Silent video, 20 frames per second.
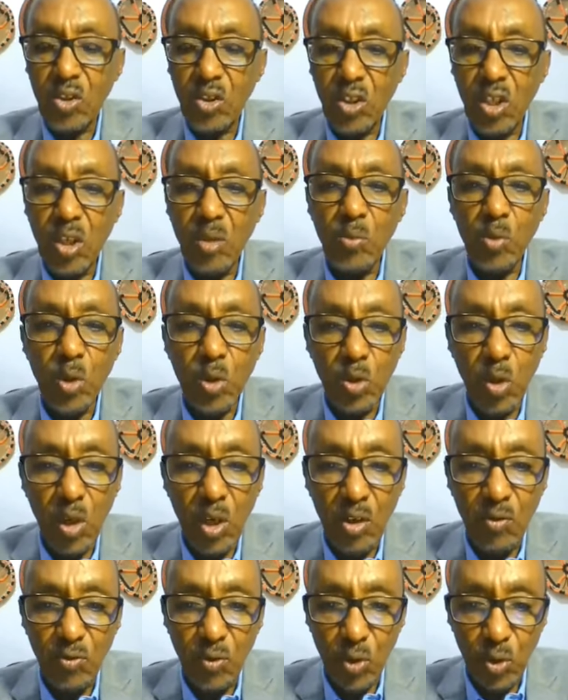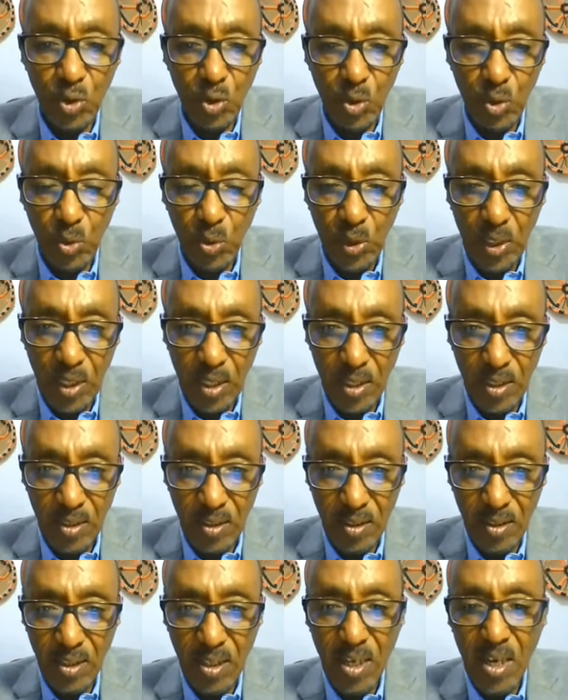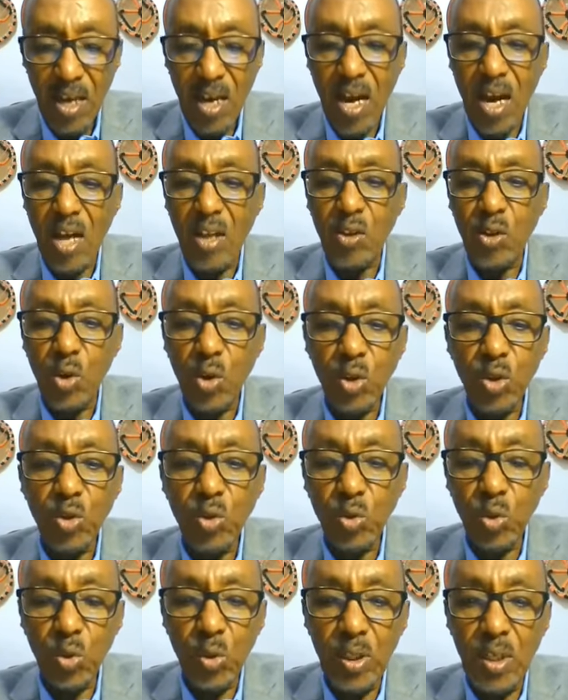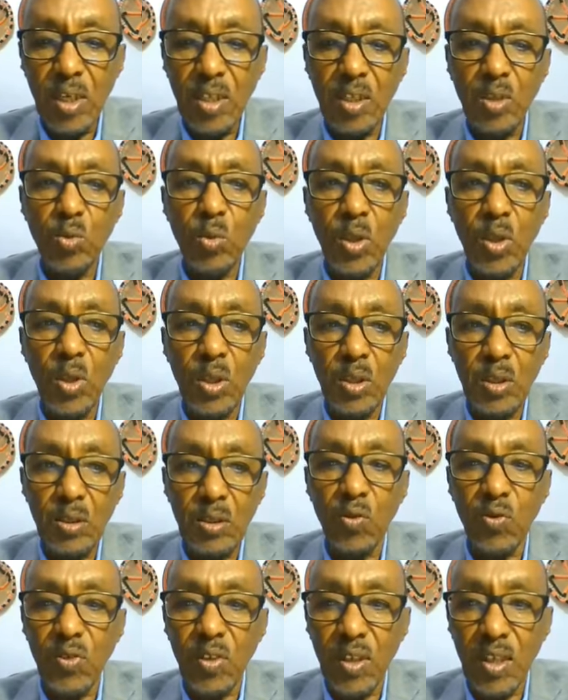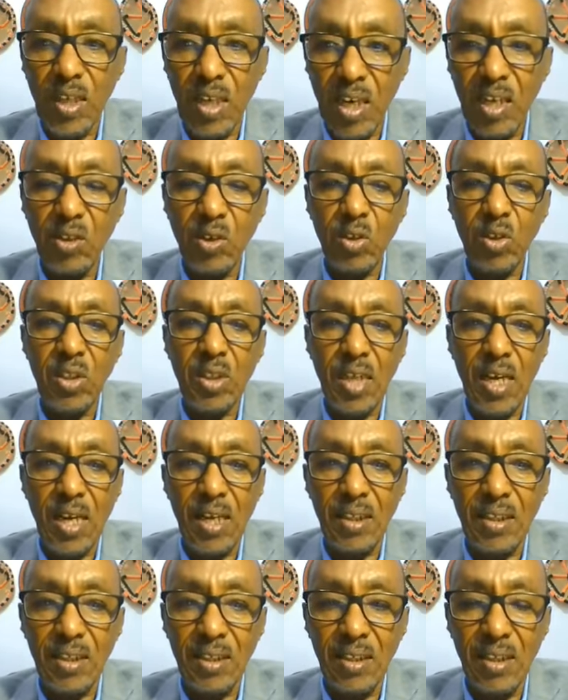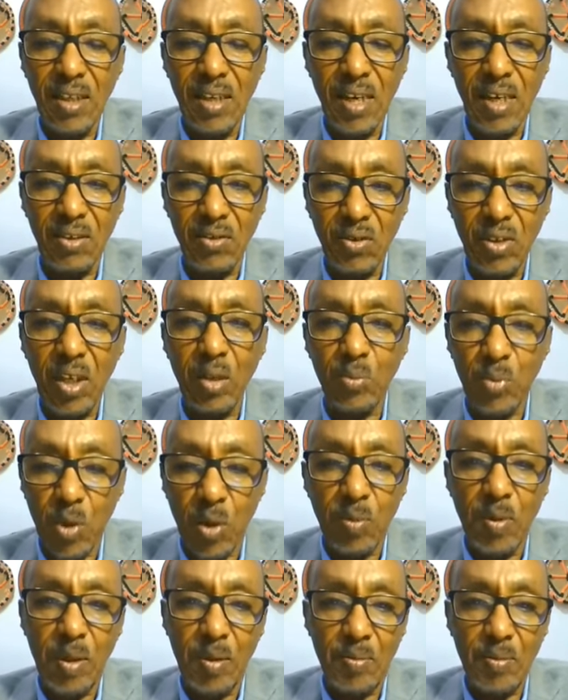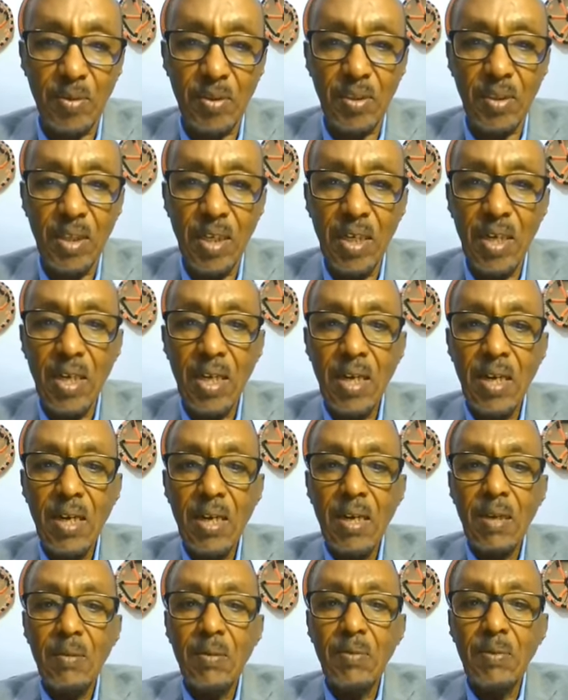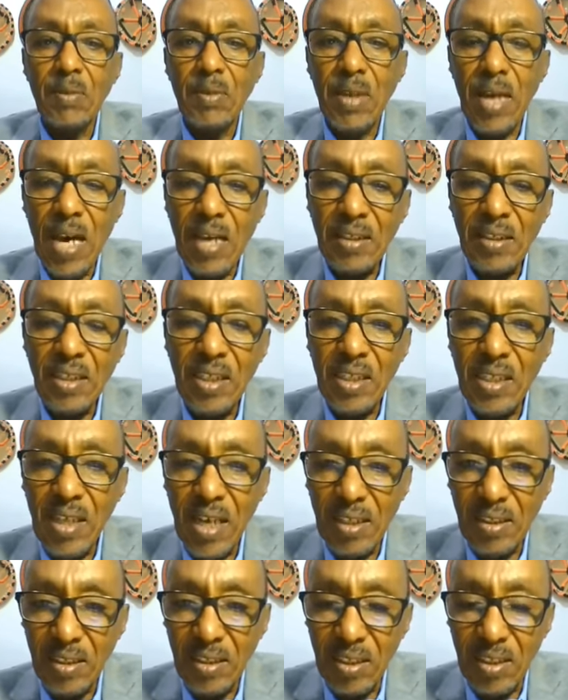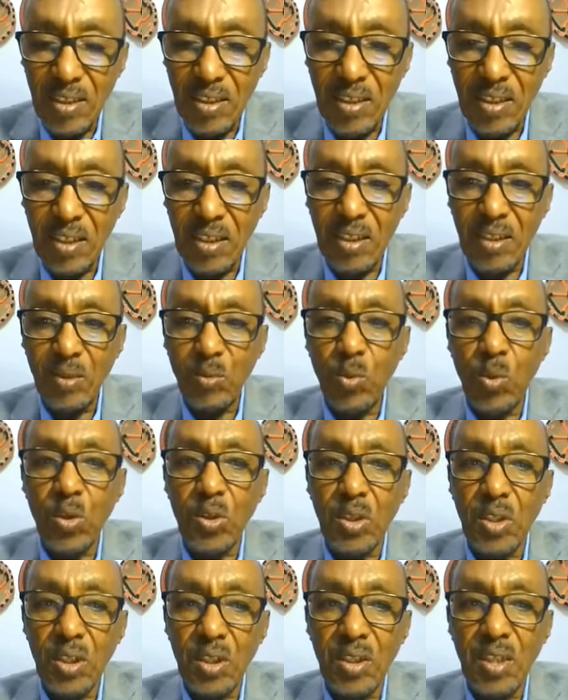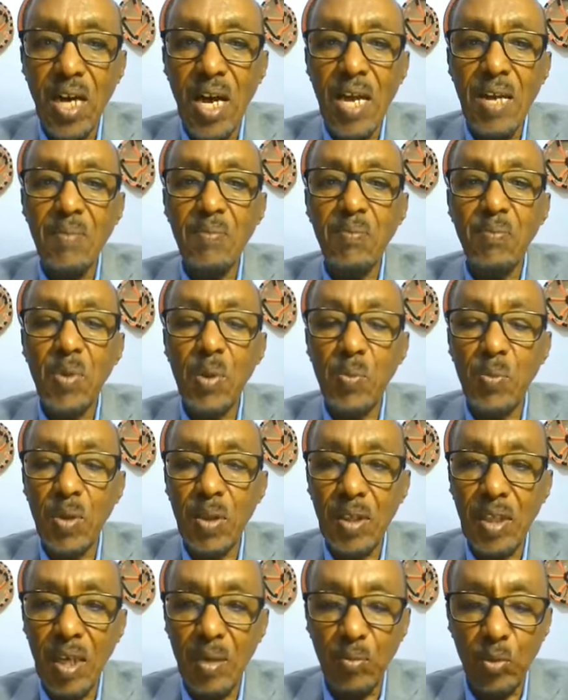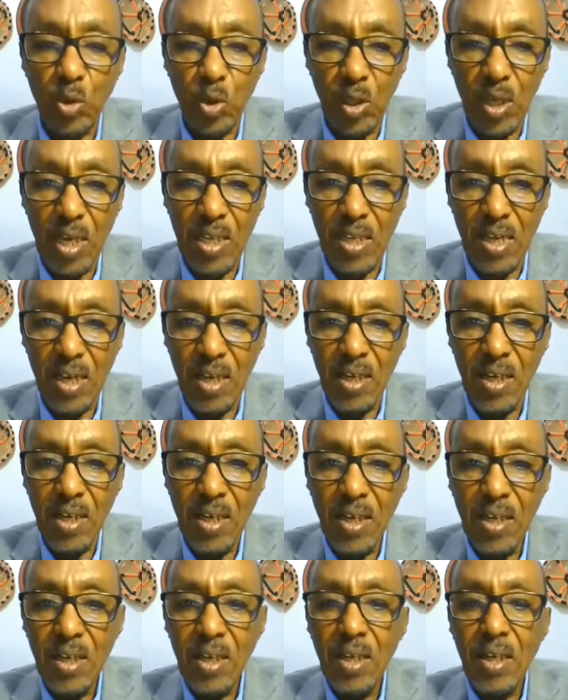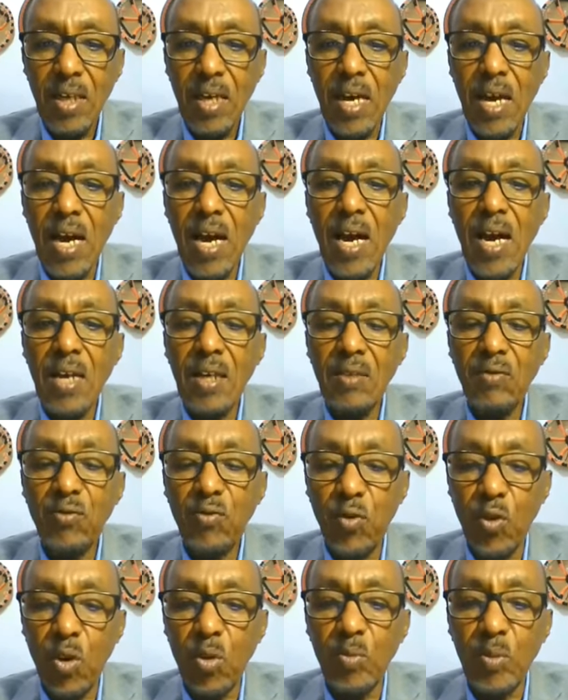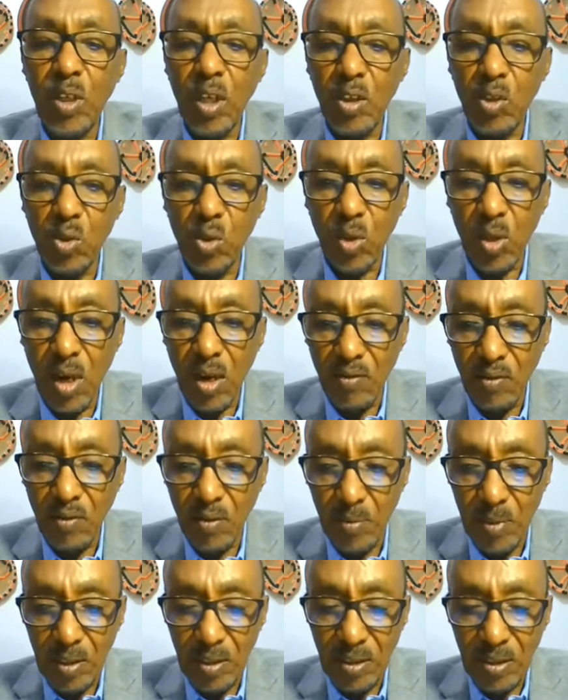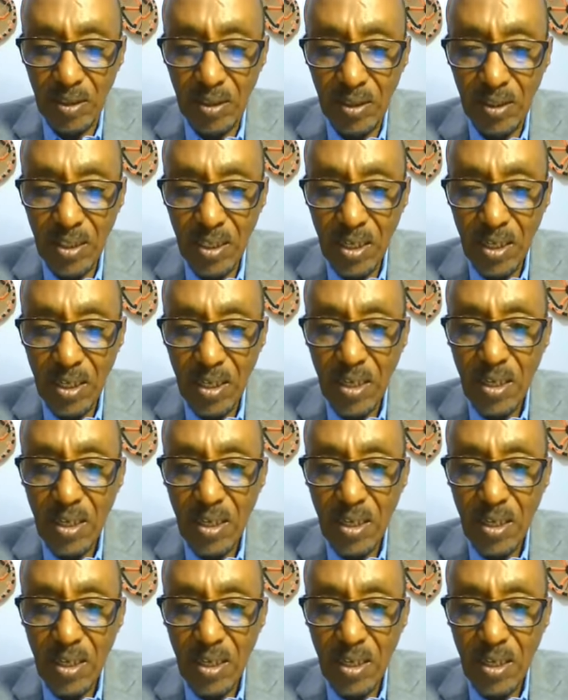its term was only for 2 years. And those 2 years were of chaos and real problems. 1993 was the time people came together and formed a new government,